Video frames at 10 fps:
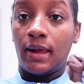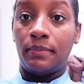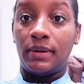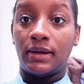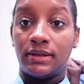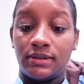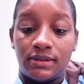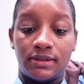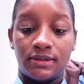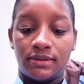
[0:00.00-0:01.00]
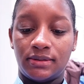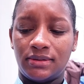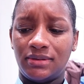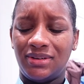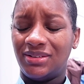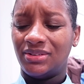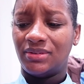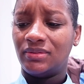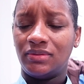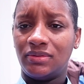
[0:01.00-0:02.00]
Because y'all know
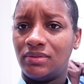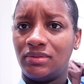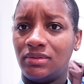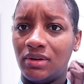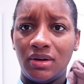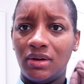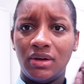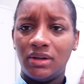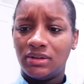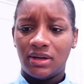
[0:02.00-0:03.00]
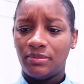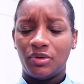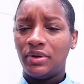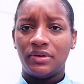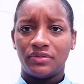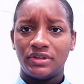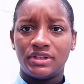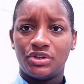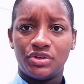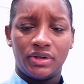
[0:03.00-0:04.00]
that I'm queen of
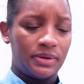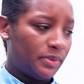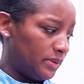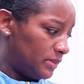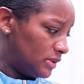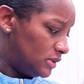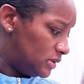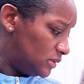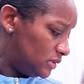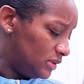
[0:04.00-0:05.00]
rescheduling an appointment,